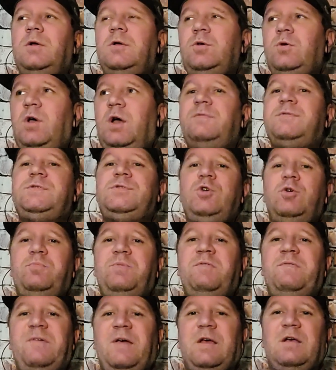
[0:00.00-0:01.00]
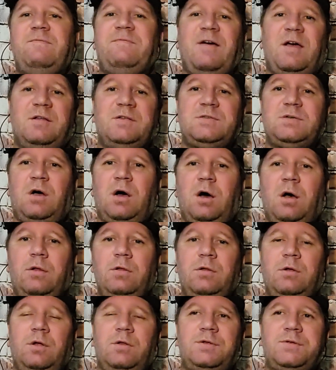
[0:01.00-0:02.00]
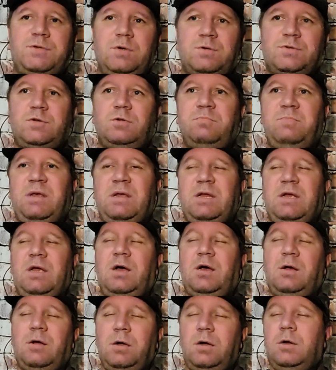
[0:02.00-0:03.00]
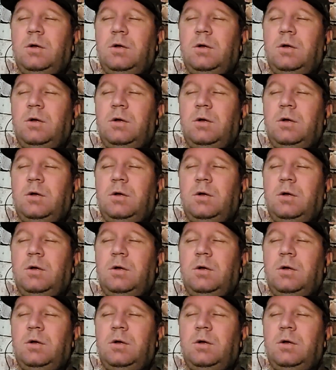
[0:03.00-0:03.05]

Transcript: You have stupid fake fans on the social media.